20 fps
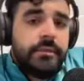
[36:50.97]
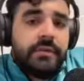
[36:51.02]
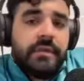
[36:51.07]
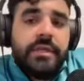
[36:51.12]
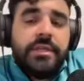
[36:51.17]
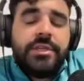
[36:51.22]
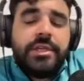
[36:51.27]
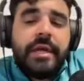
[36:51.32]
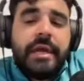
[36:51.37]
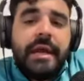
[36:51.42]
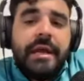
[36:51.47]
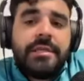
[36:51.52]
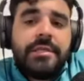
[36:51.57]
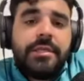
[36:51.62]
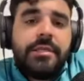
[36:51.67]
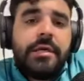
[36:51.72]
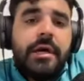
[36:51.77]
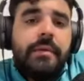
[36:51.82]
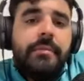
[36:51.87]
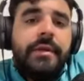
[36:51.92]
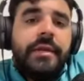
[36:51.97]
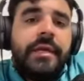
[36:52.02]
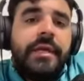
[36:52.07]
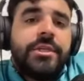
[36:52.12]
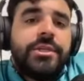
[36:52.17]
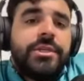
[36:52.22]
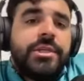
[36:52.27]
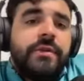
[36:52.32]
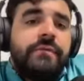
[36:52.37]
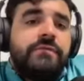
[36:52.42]
DJ has a
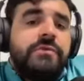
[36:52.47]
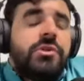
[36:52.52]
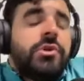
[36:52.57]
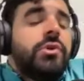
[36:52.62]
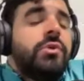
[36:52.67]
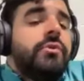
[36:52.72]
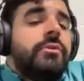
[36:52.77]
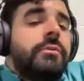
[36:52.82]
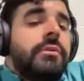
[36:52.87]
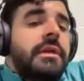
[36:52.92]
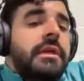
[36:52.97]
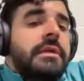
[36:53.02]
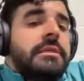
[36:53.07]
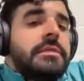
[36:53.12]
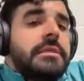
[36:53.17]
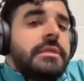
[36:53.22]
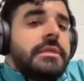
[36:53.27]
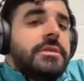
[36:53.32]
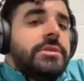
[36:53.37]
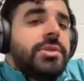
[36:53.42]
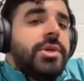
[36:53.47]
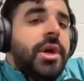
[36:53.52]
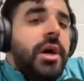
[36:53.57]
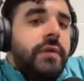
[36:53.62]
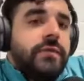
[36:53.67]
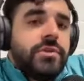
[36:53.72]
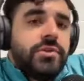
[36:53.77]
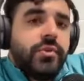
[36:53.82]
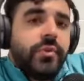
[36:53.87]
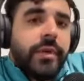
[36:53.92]
combination of two things in his
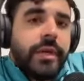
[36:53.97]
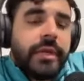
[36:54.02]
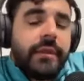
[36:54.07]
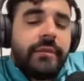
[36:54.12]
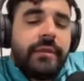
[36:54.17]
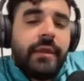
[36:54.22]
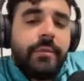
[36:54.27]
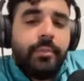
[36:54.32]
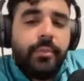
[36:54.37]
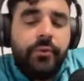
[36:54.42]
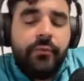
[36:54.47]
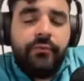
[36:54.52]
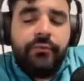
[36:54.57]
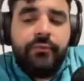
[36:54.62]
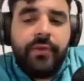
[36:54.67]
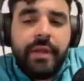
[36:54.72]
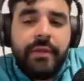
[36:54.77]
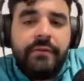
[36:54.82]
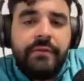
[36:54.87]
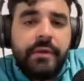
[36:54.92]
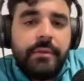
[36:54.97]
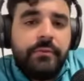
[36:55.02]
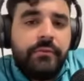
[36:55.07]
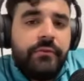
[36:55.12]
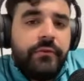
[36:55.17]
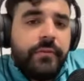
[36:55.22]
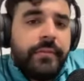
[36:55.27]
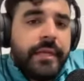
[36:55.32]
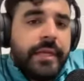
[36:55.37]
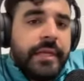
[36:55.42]
golf swing that prevent him
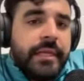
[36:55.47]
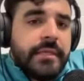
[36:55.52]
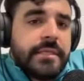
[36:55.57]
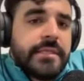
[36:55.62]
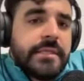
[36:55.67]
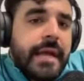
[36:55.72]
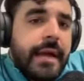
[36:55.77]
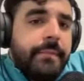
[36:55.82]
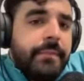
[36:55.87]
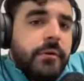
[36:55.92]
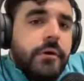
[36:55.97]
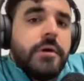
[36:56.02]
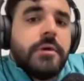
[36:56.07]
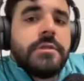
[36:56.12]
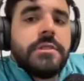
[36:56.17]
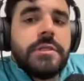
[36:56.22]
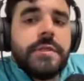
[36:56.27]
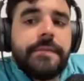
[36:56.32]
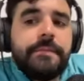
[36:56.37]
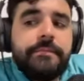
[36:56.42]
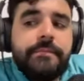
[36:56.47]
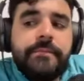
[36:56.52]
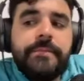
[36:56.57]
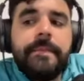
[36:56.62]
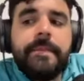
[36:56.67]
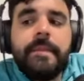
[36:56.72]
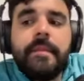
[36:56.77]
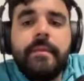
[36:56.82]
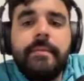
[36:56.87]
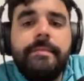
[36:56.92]
from hitting snap hooks.
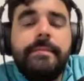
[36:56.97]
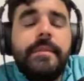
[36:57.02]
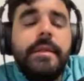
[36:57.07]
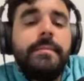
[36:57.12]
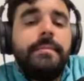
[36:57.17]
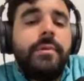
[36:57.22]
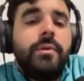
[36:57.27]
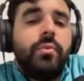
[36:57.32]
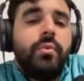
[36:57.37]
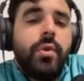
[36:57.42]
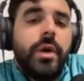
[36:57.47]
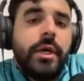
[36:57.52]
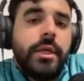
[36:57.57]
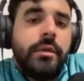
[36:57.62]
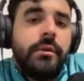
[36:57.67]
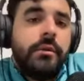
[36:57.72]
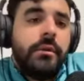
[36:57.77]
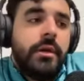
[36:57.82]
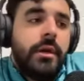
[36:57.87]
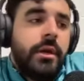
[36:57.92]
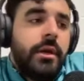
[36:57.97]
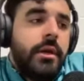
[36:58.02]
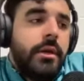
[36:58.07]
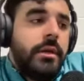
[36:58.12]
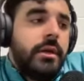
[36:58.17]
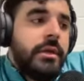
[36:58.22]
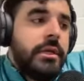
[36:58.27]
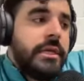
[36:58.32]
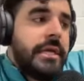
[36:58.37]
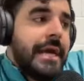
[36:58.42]
Number one,
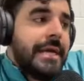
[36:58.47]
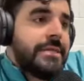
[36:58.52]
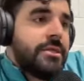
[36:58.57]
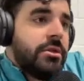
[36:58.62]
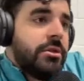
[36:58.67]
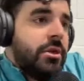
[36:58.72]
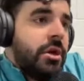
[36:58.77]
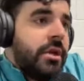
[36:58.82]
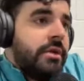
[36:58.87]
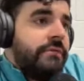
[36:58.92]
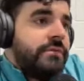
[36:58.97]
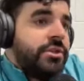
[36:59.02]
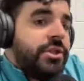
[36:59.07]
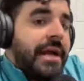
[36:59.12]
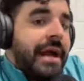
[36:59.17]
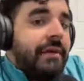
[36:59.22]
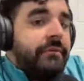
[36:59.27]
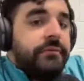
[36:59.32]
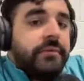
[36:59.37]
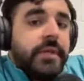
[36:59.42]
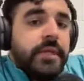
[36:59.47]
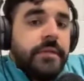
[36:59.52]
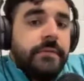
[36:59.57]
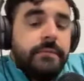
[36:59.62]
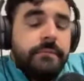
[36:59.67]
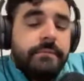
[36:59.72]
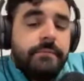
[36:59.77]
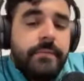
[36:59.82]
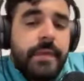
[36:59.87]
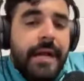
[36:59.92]
he has a lot of shaft
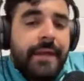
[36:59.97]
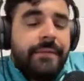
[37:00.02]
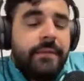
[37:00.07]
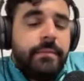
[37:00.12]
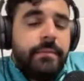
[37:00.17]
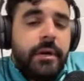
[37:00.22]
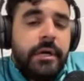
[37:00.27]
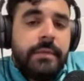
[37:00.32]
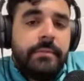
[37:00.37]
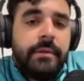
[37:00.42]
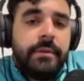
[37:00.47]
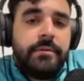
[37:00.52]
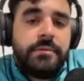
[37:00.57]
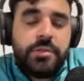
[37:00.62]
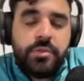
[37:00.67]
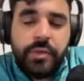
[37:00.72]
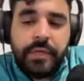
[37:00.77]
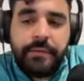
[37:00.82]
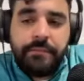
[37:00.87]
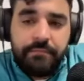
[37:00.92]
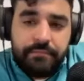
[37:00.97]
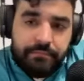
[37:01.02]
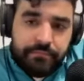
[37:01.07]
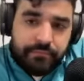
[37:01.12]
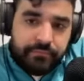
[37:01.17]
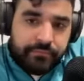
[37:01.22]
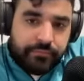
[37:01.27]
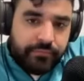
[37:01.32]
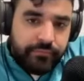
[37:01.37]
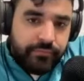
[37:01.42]
lean at the bottom of the swing.
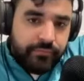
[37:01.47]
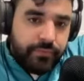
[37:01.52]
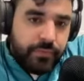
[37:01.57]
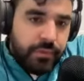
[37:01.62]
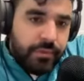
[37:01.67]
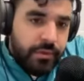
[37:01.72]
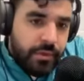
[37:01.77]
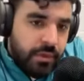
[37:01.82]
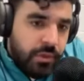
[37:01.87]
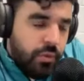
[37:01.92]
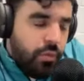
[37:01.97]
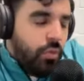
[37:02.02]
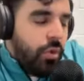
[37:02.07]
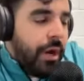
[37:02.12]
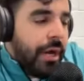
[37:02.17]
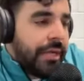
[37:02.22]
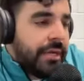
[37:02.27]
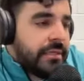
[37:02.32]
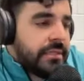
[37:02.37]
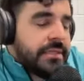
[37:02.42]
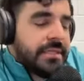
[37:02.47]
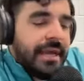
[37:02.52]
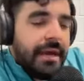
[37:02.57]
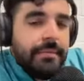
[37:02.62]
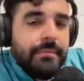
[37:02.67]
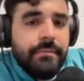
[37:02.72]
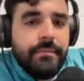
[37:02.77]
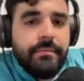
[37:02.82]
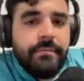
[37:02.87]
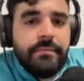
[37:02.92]
Why does
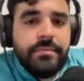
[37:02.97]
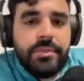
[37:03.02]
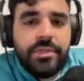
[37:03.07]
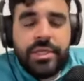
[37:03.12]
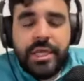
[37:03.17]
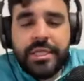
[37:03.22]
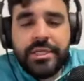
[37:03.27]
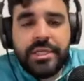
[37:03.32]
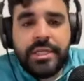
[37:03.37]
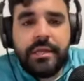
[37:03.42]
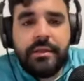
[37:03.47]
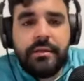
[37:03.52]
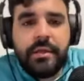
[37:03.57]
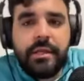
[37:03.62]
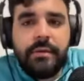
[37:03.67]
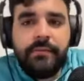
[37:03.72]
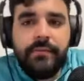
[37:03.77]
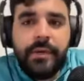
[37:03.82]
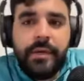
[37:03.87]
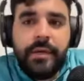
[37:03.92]
that change anything?